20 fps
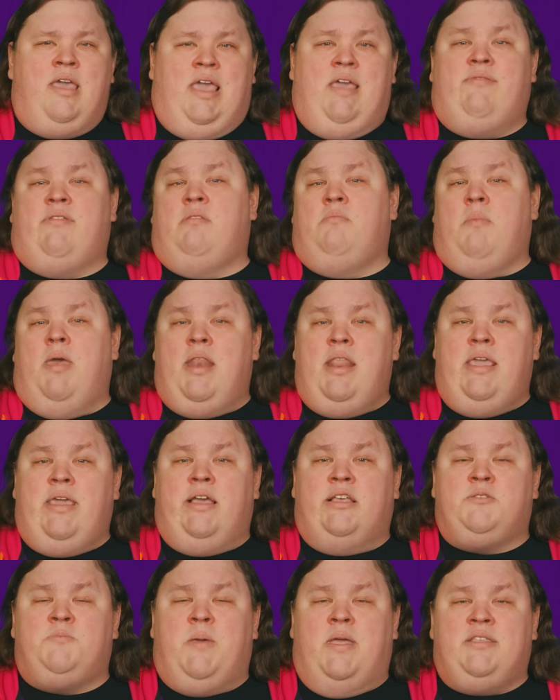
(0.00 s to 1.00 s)
Even many
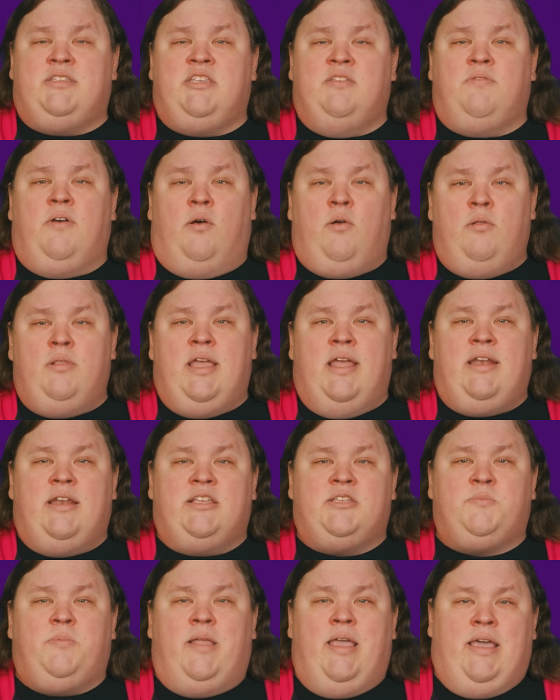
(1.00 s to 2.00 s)
expensive OLED
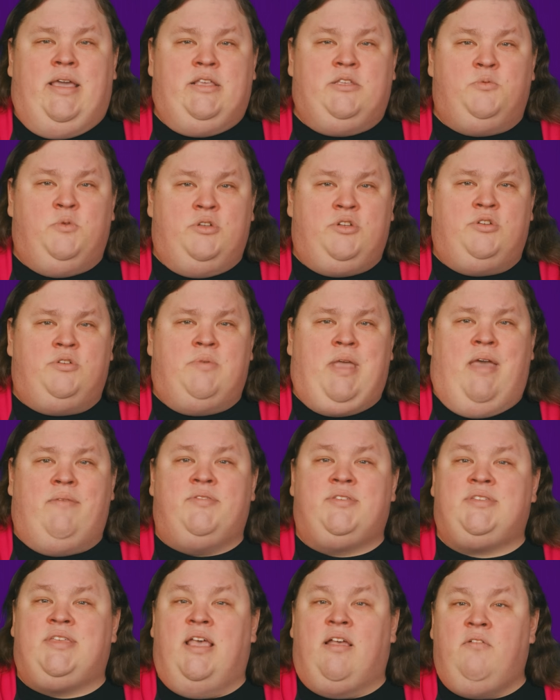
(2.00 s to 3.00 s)
displays, which have
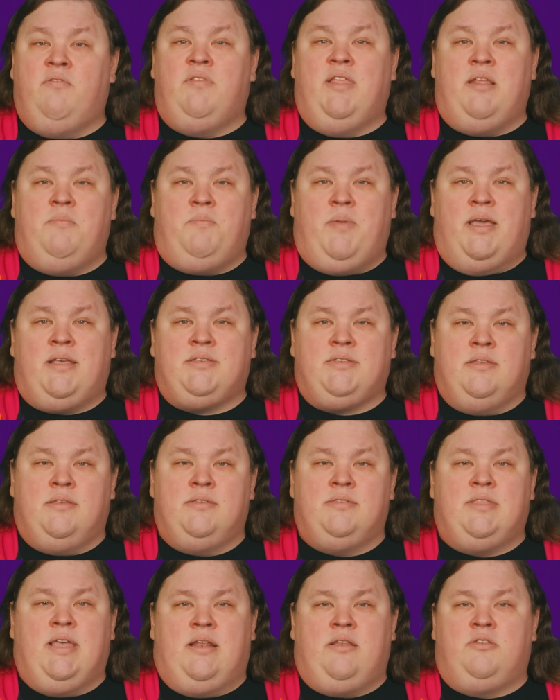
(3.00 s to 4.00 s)
self-lit
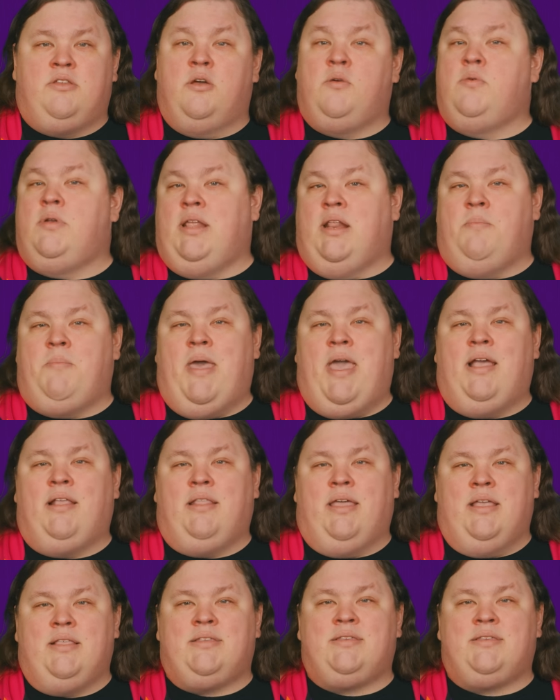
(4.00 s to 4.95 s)
pixels that don't need a backlight,